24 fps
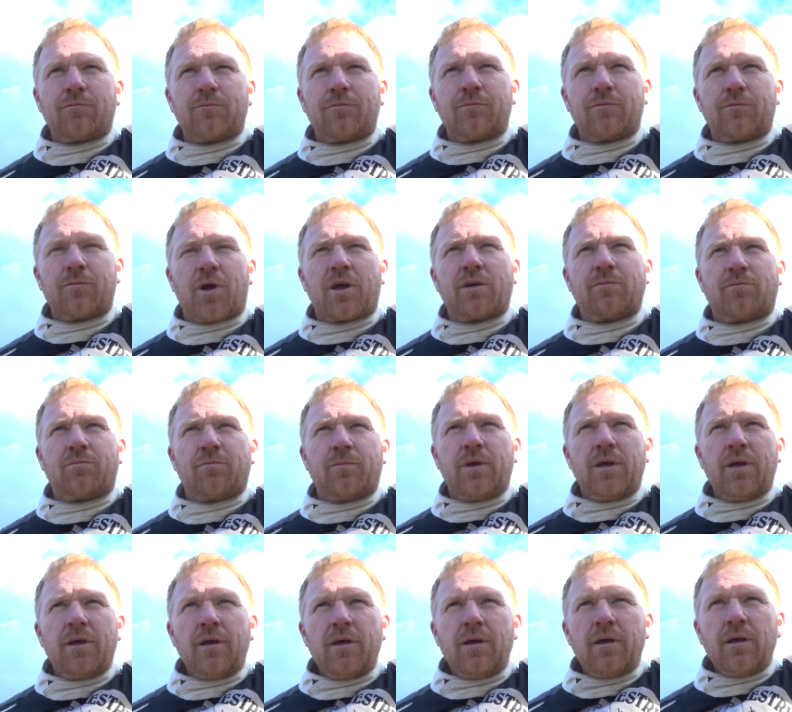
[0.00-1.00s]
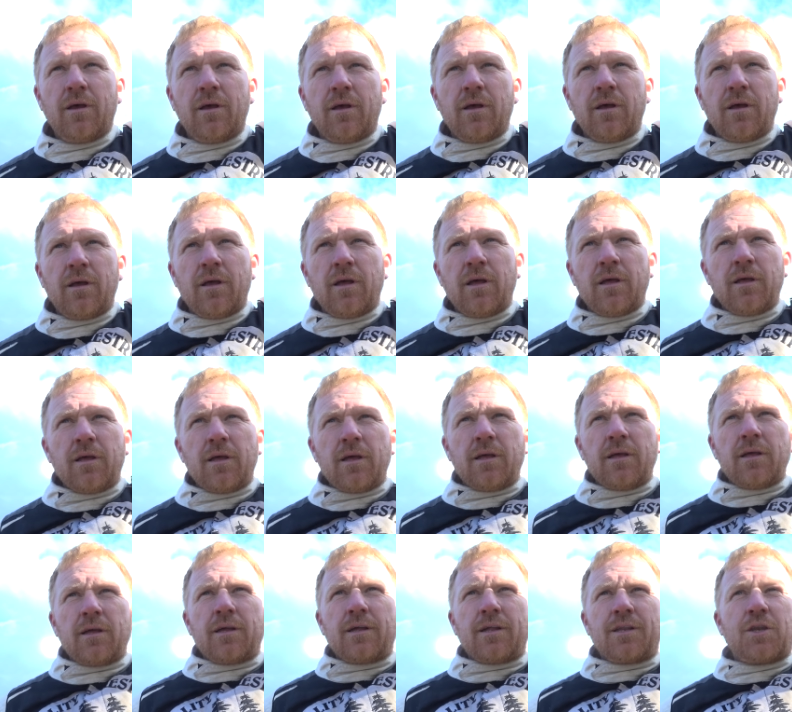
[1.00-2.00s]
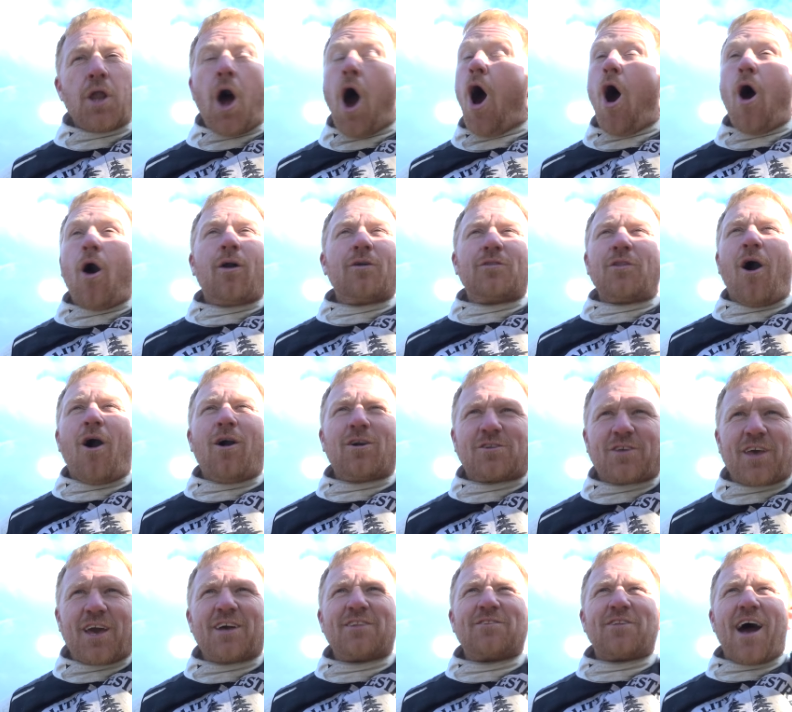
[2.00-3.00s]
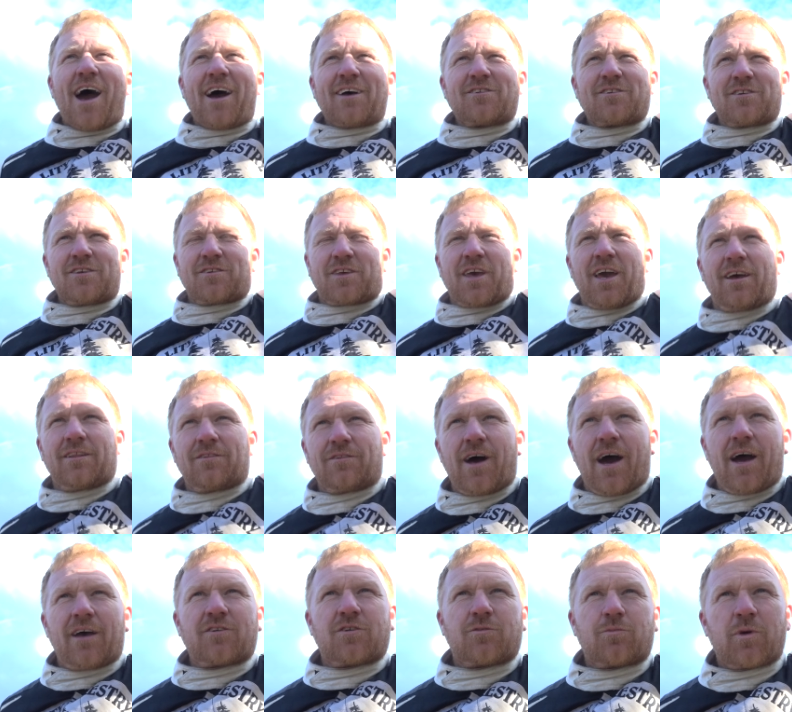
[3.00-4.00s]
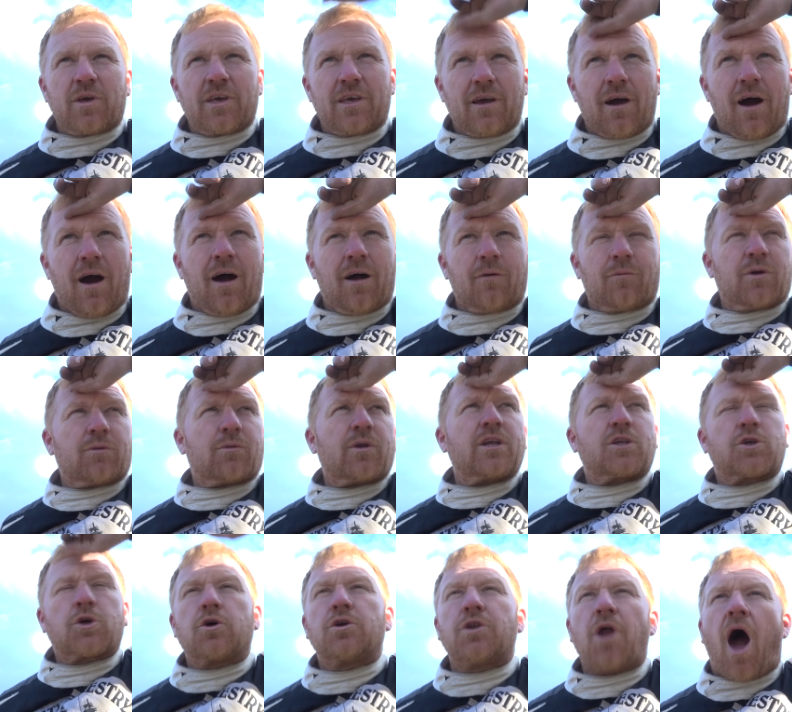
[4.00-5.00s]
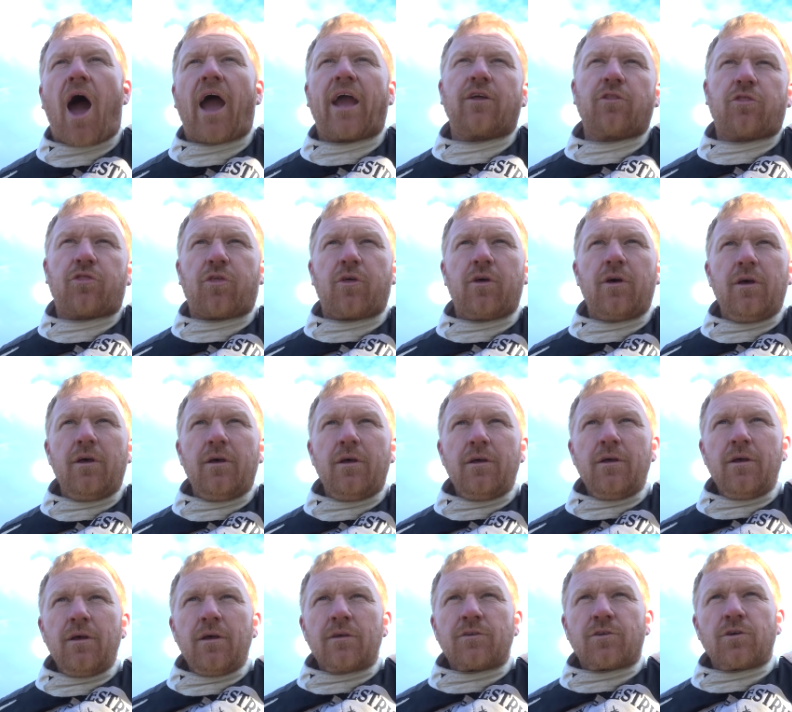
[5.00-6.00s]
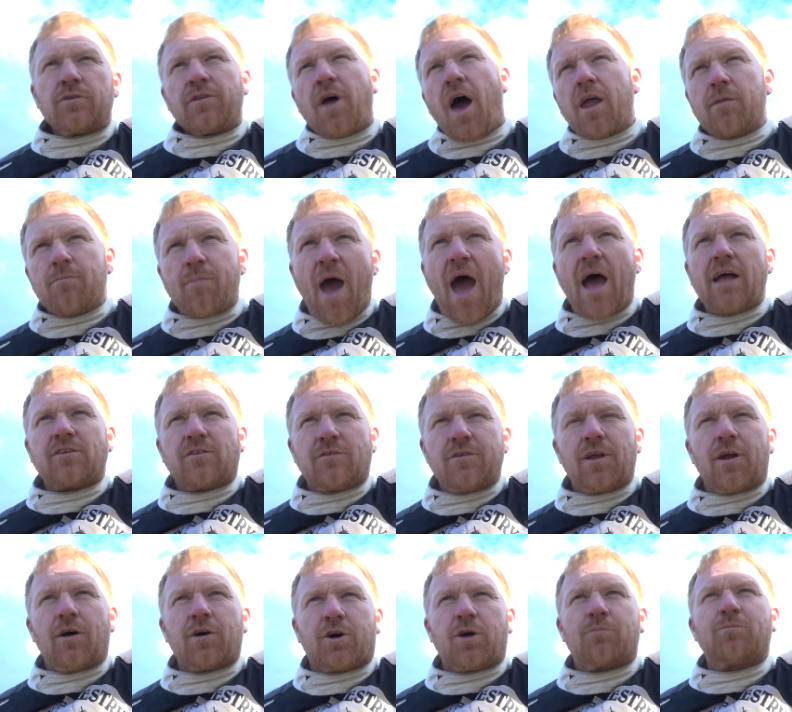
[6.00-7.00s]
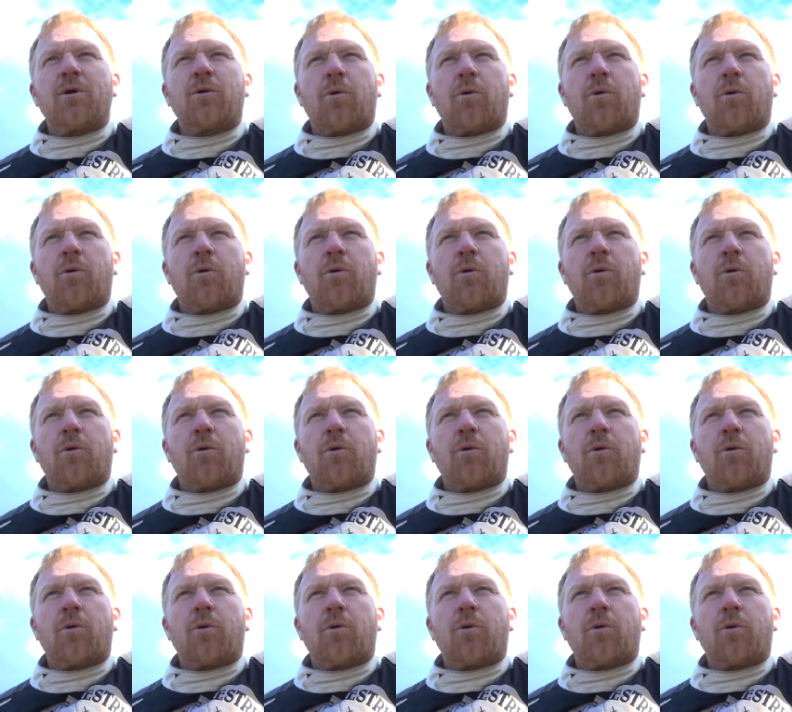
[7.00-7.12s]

Yeah, because that track's not getting any more bite in it, is no, it? No, no, it's getting less. It's getting less. We uh, we reach you ninth. So not a bad, you know, could be